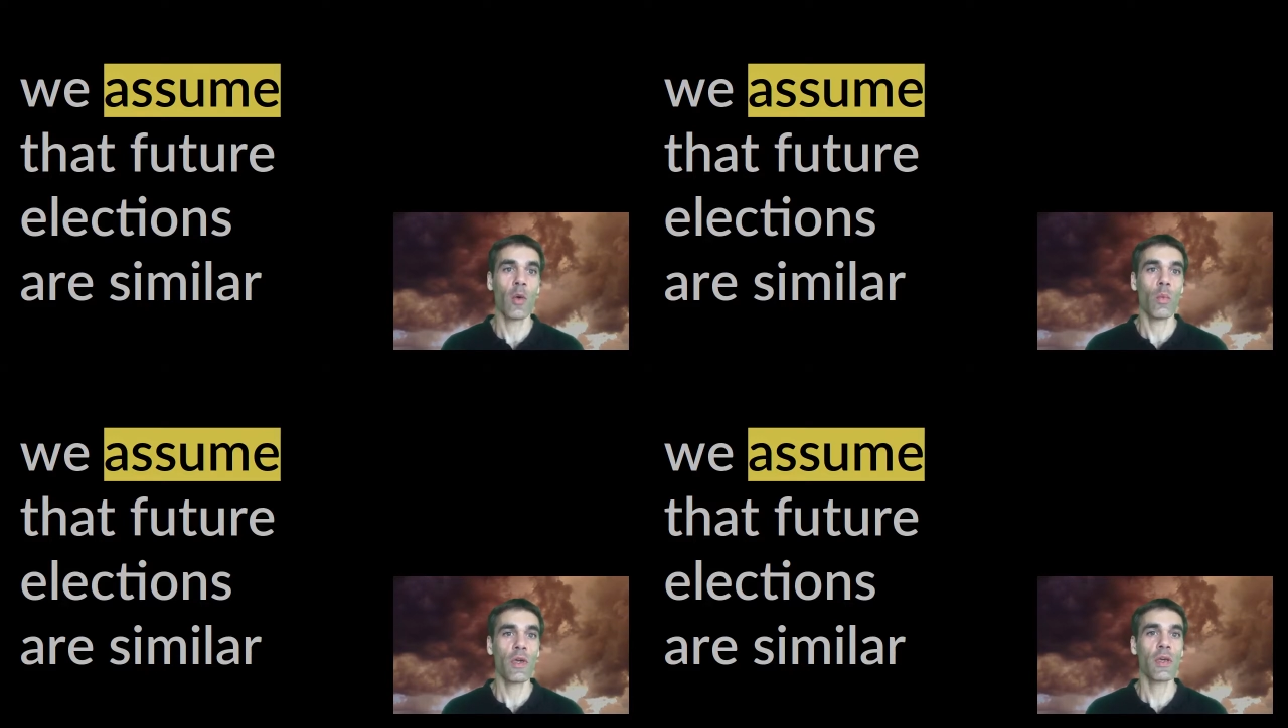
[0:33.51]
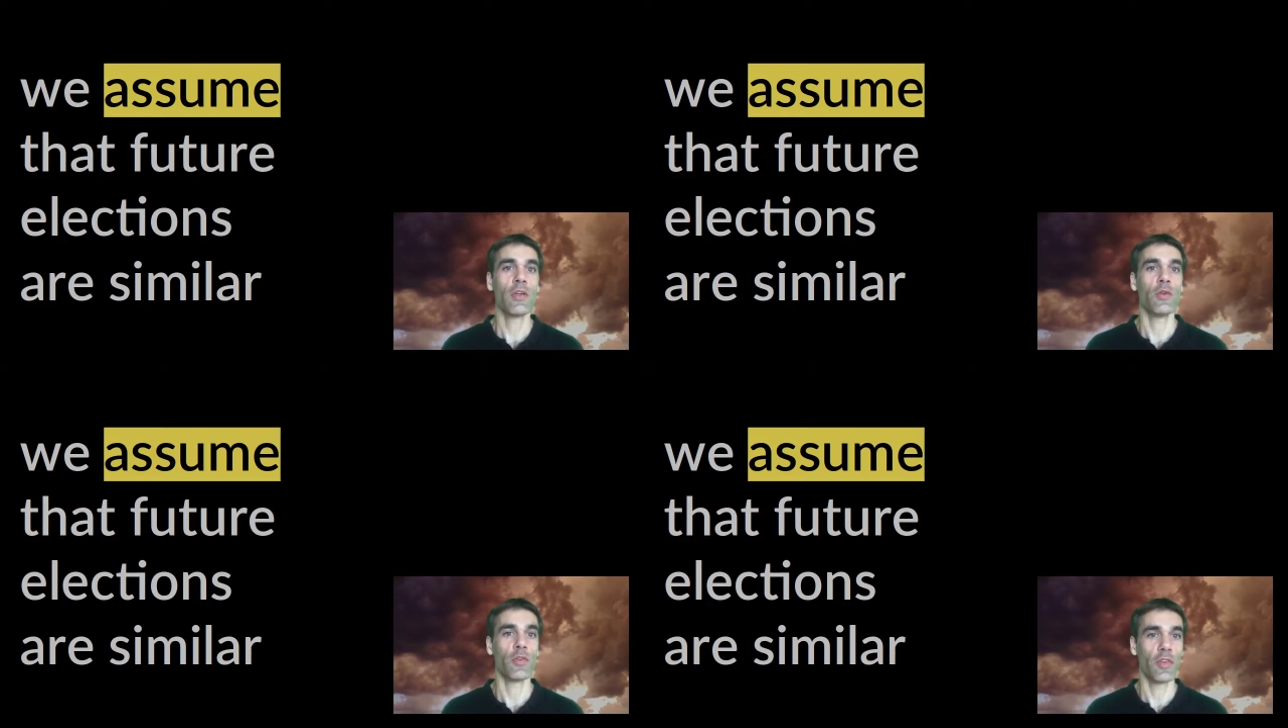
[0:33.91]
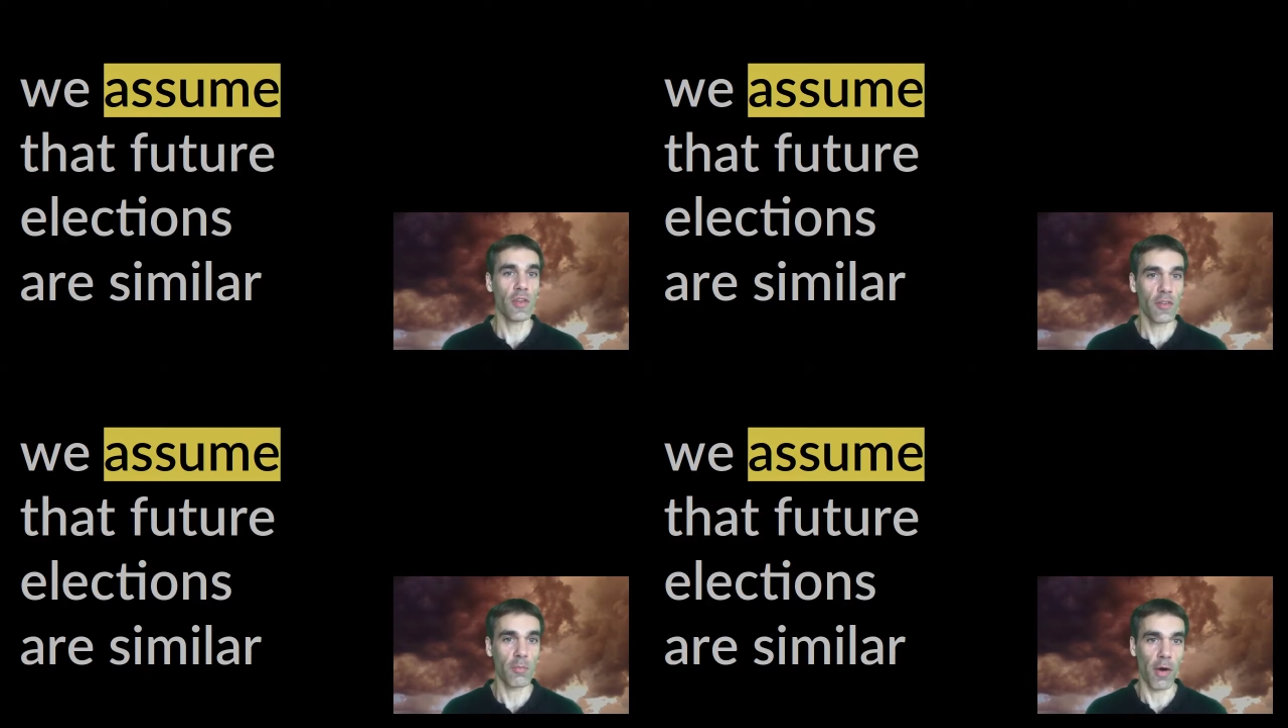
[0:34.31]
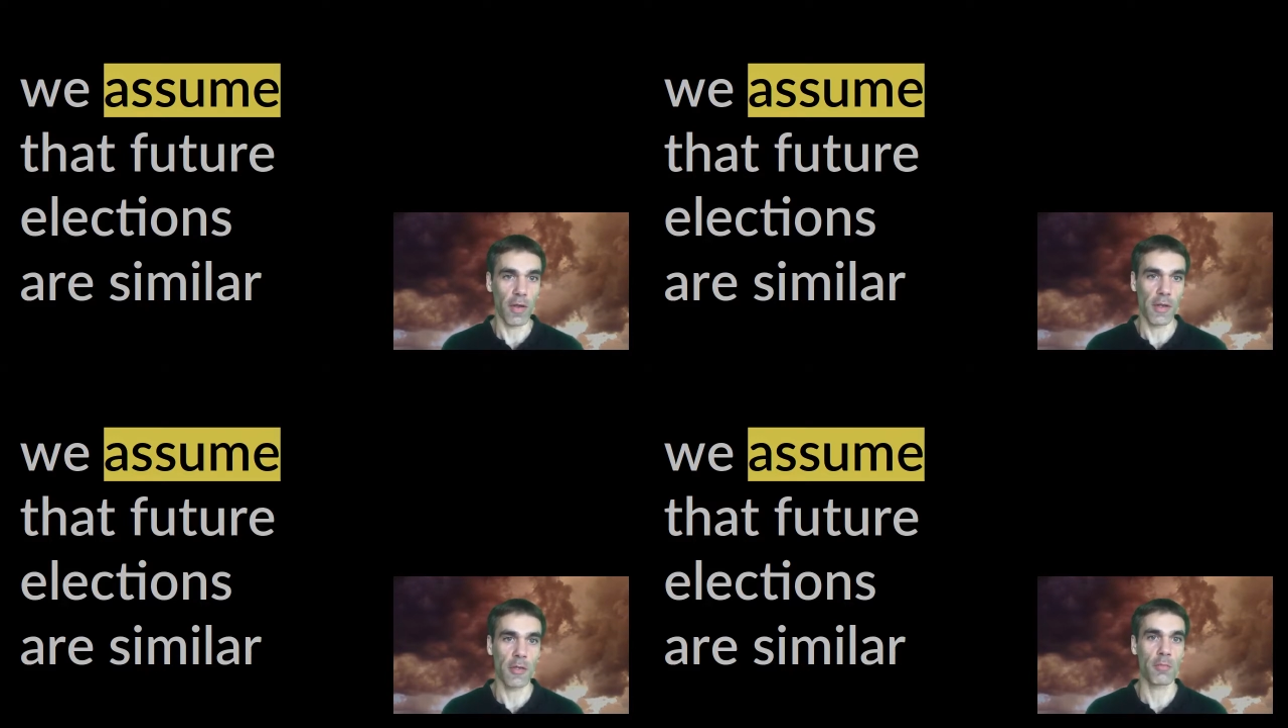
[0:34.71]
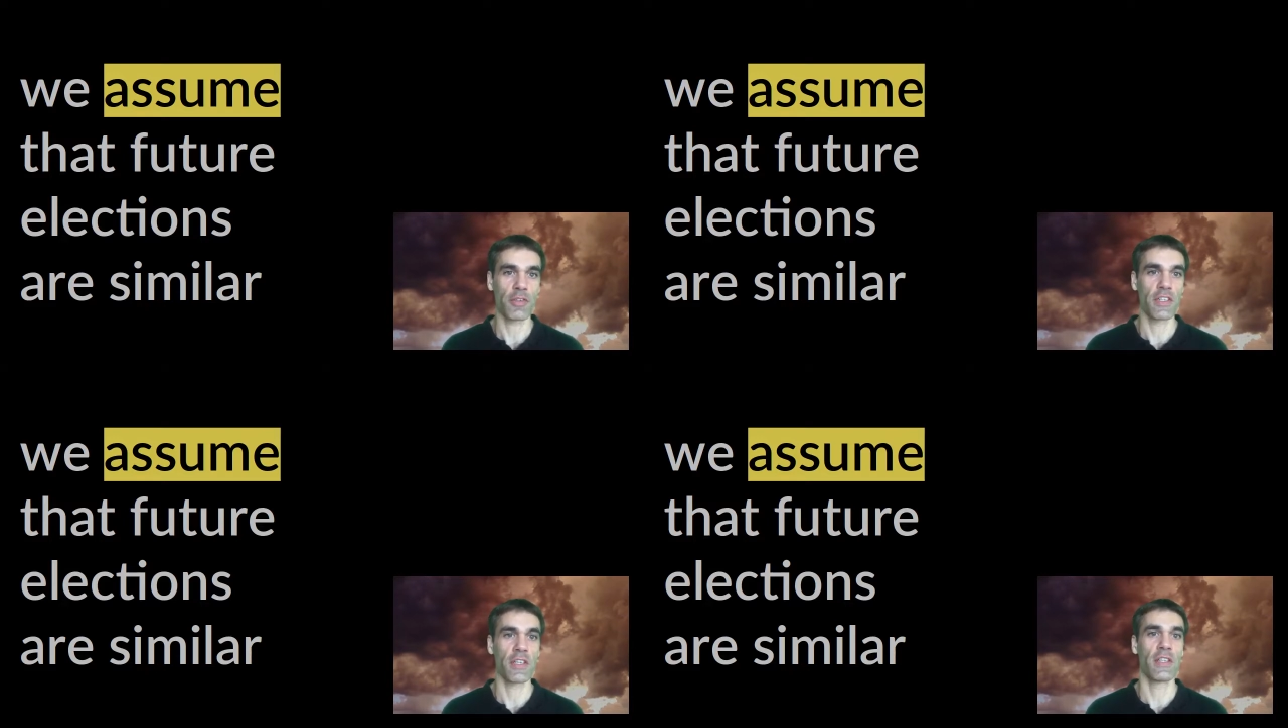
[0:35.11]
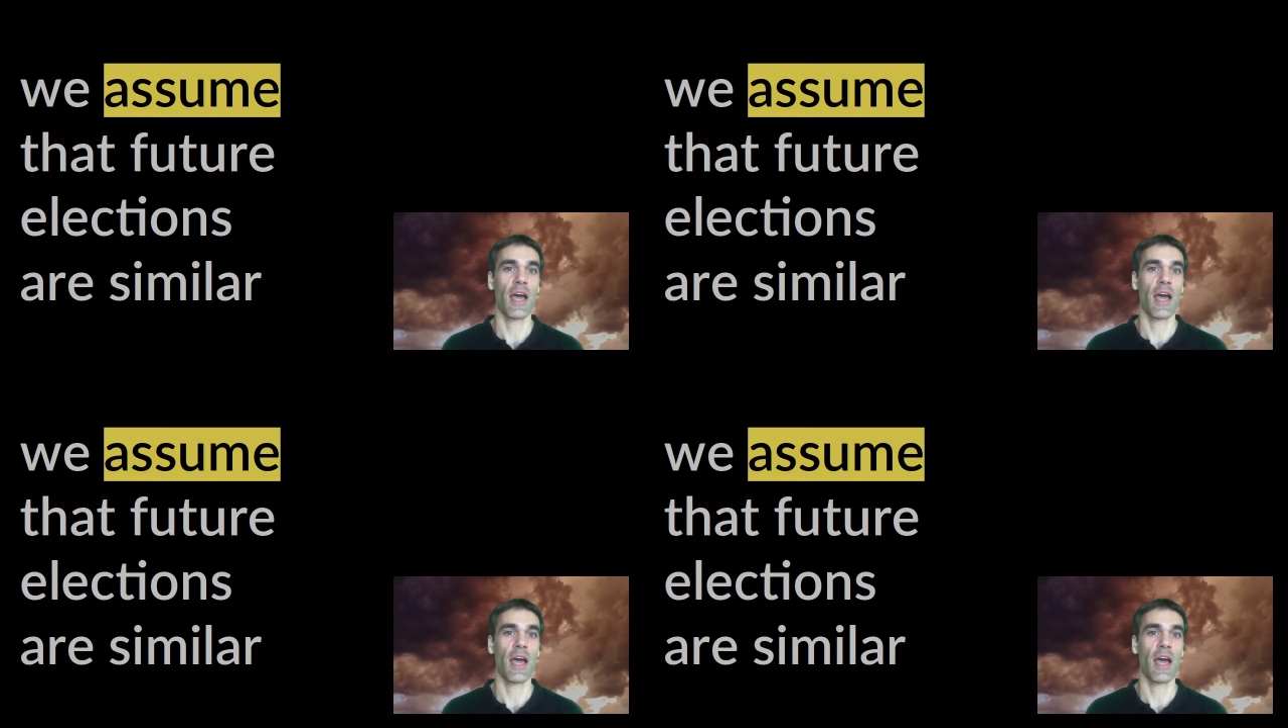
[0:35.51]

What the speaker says: we can use this model to predict the